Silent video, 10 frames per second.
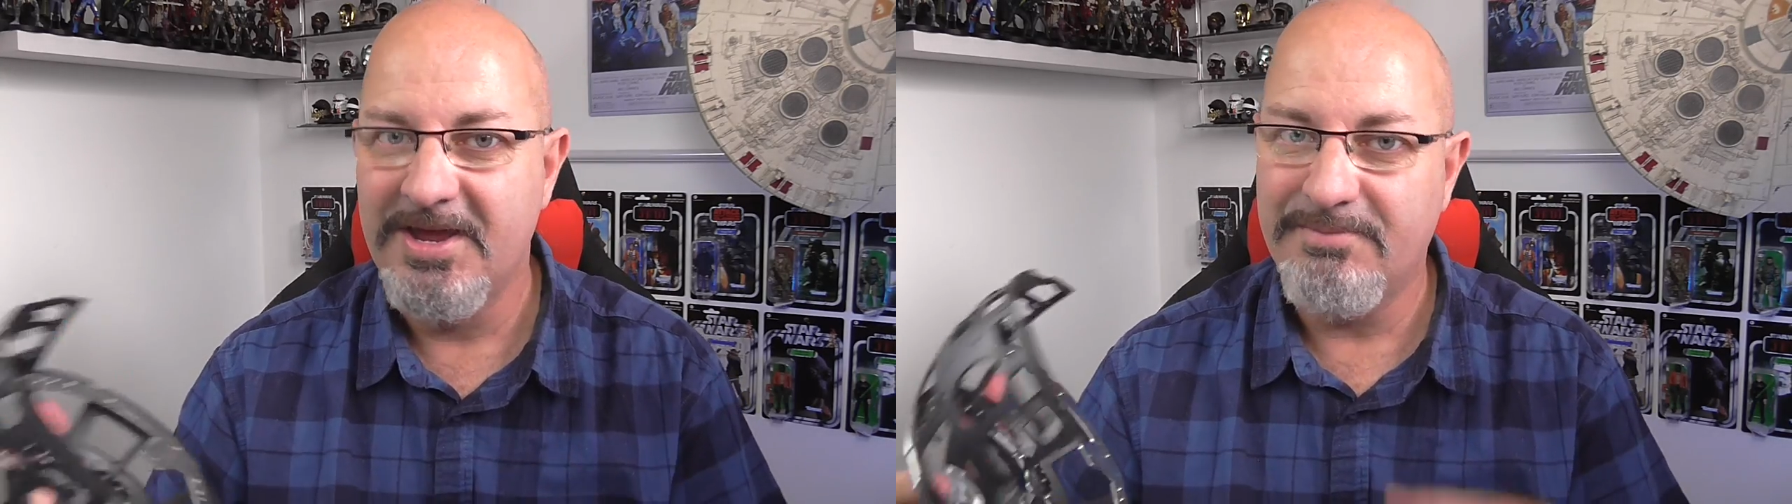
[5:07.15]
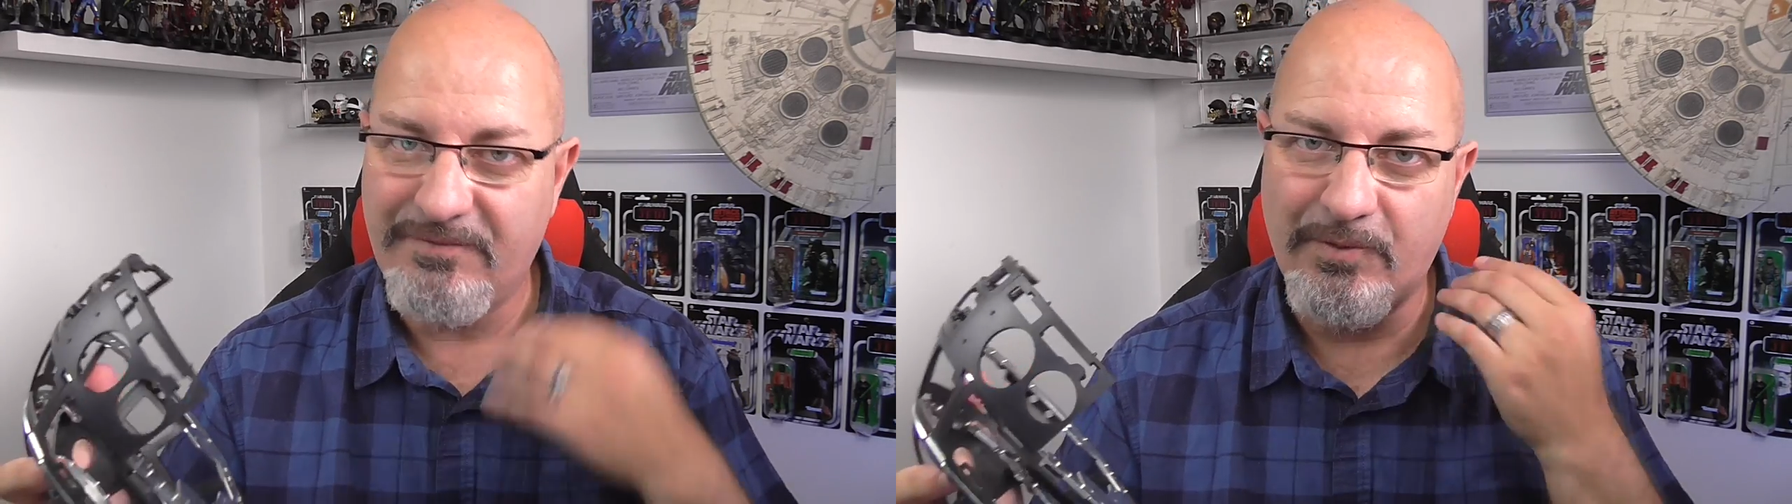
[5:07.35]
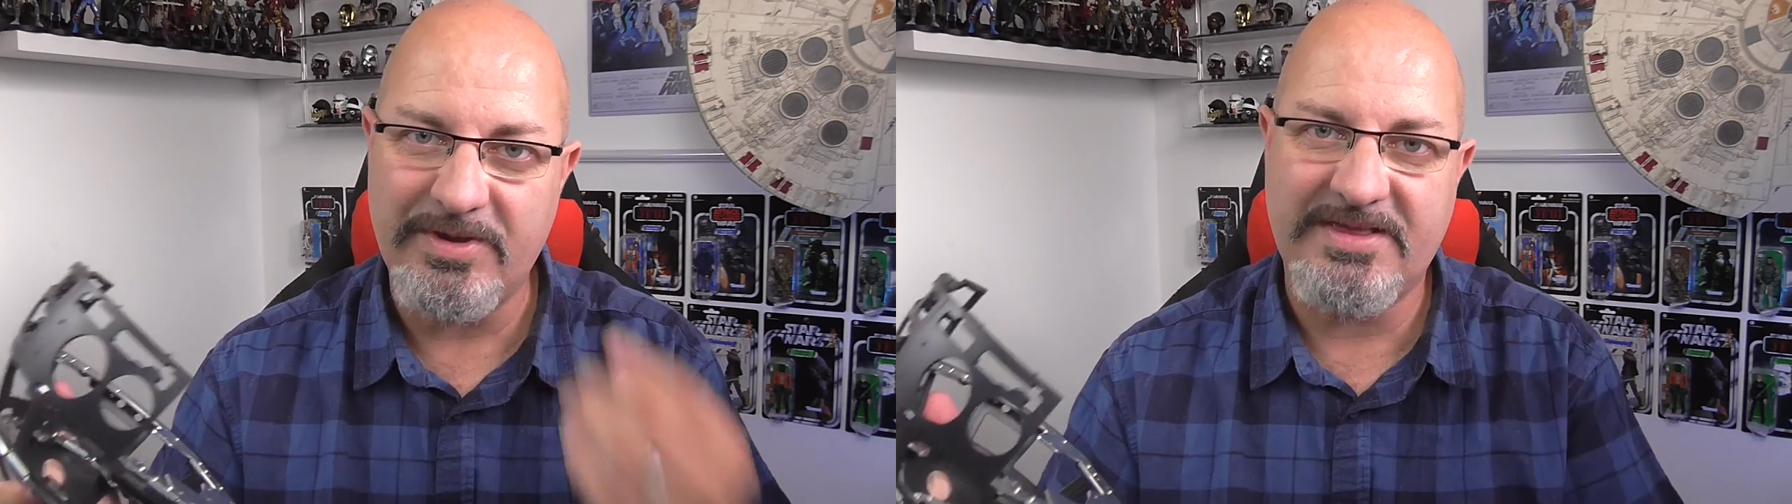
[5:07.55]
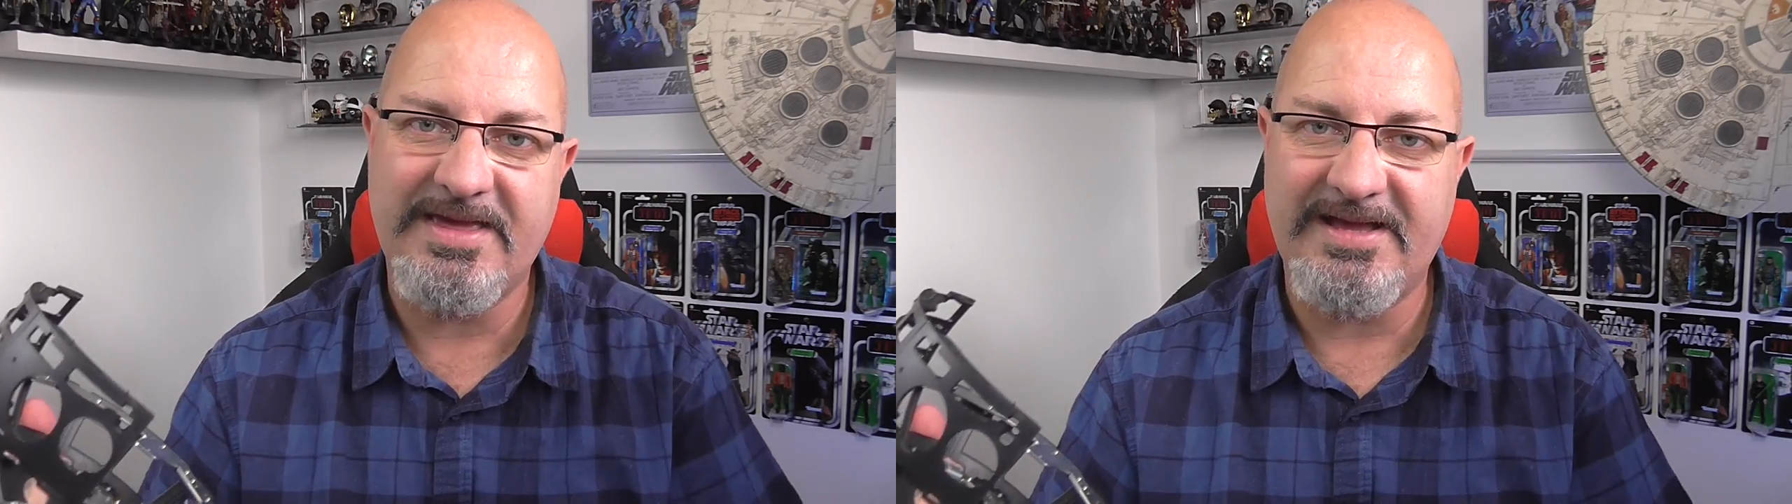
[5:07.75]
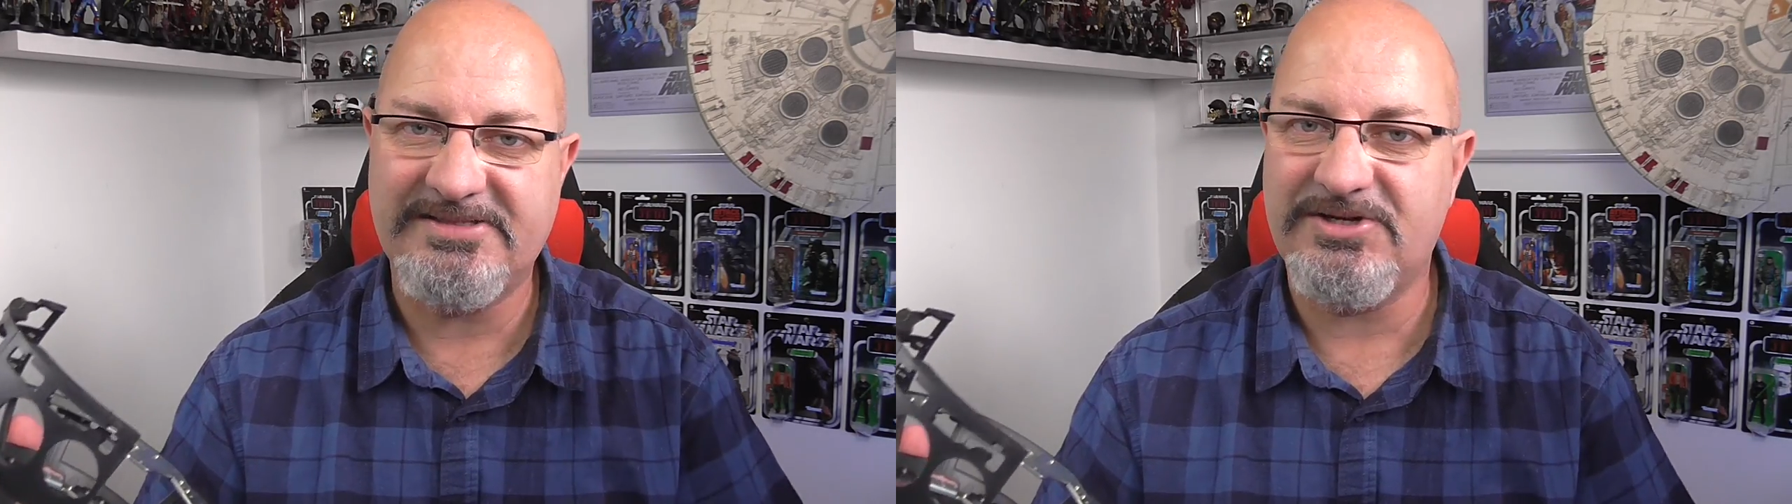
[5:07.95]
before we can
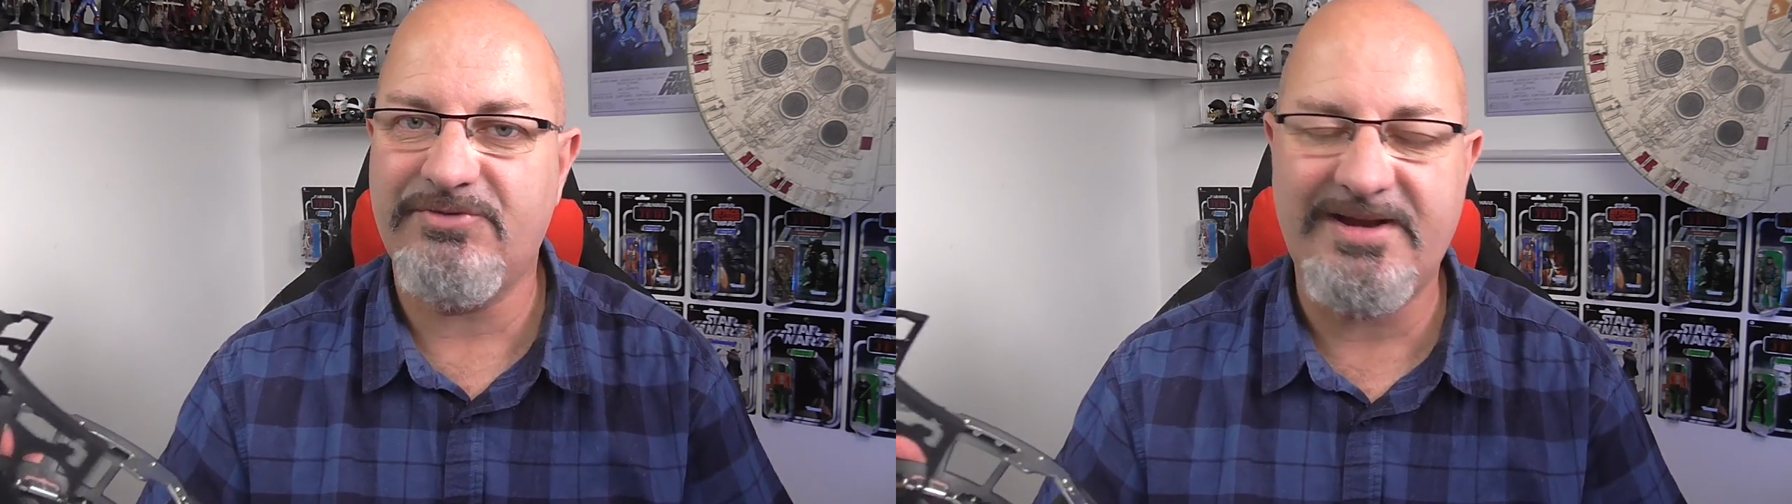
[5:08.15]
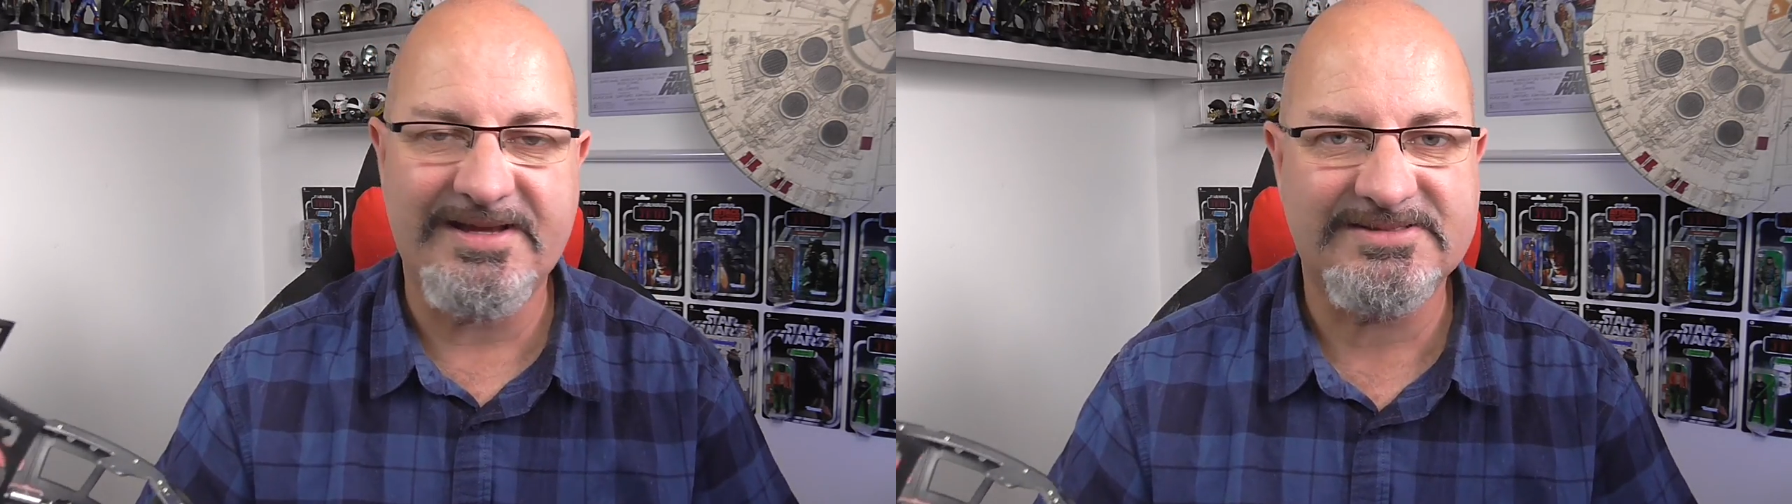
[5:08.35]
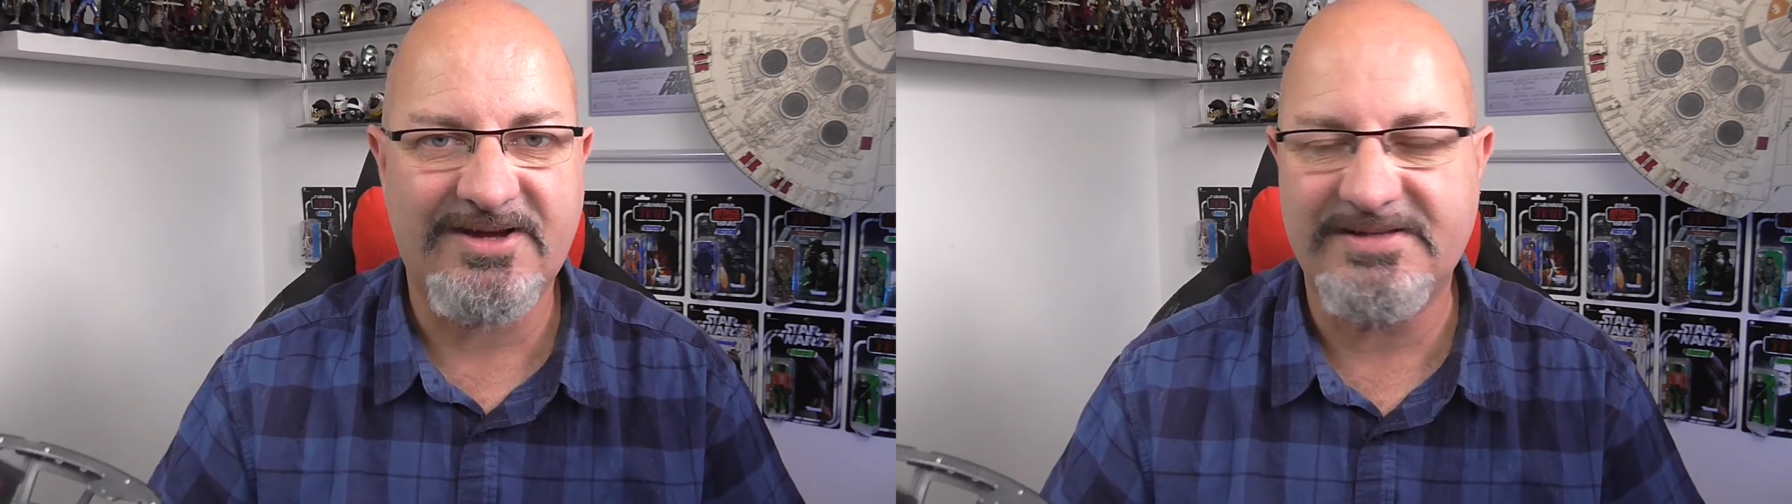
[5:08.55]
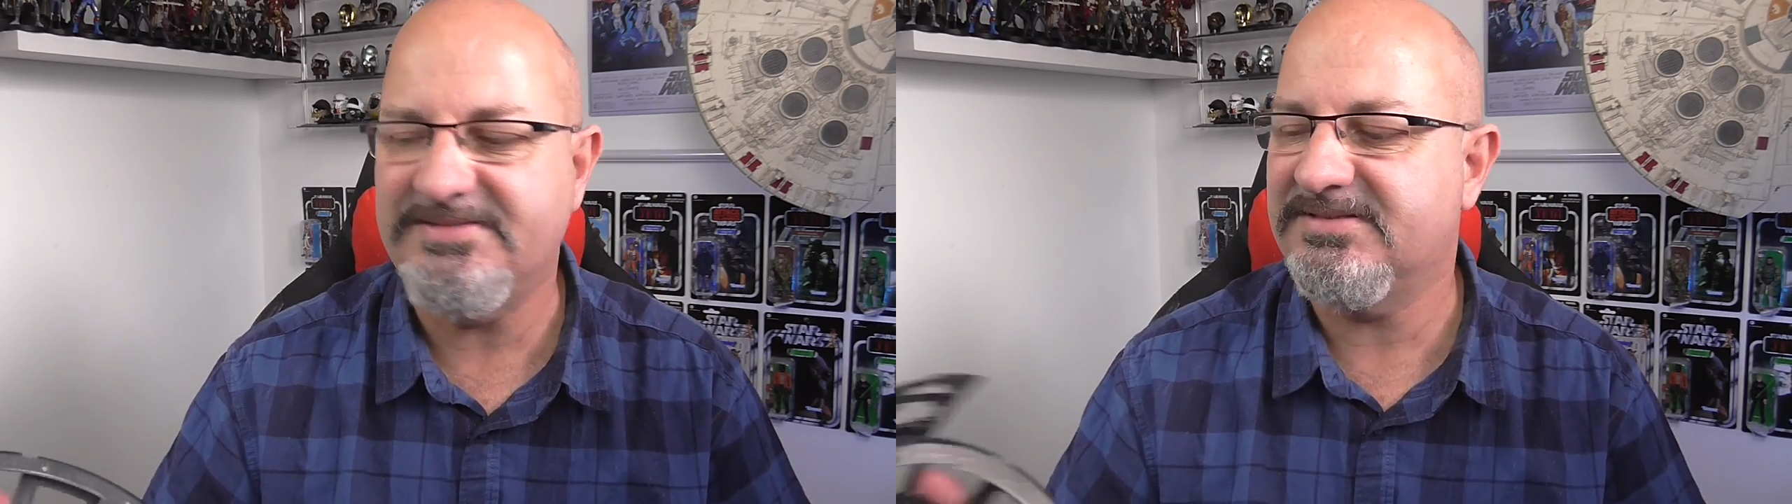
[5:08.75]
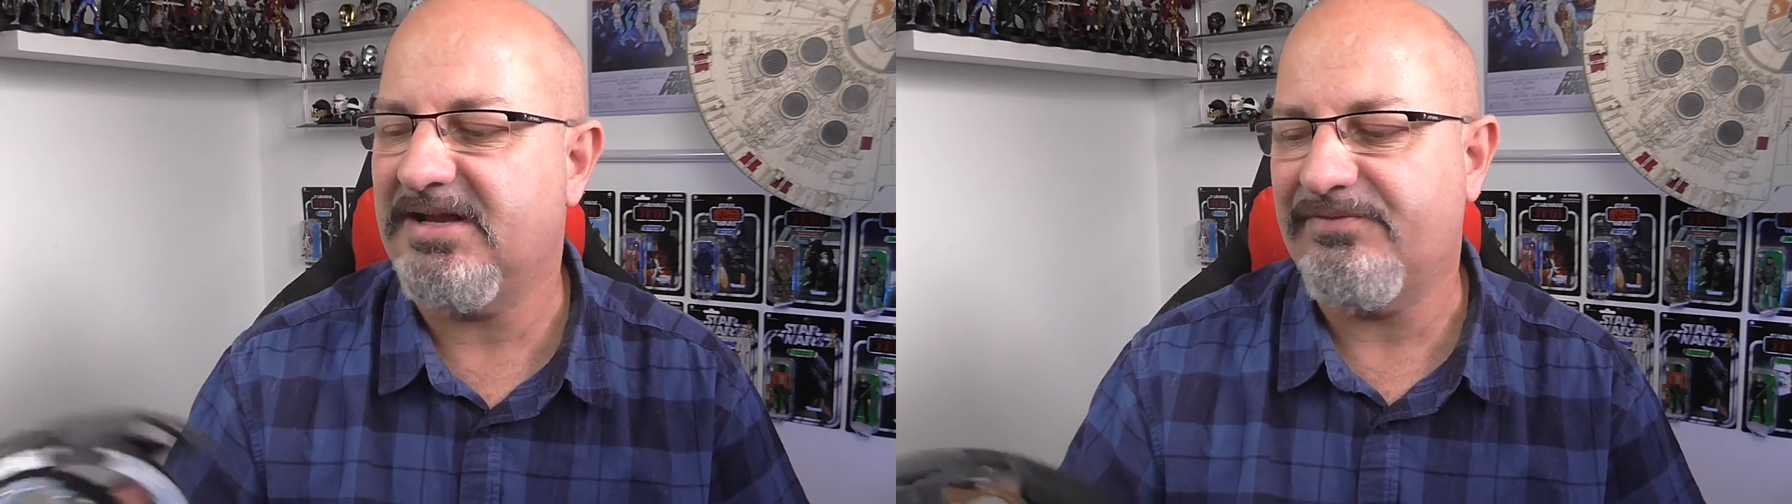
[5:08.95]
get into the really
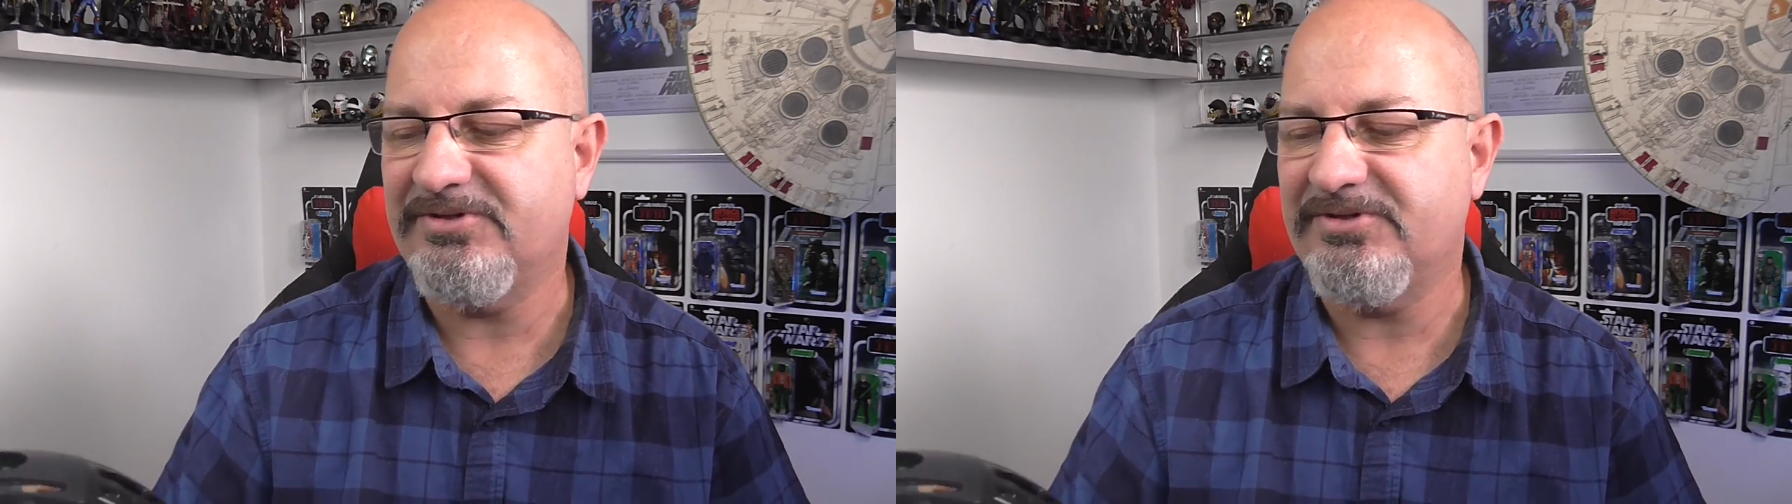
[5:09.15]
exciting stuff,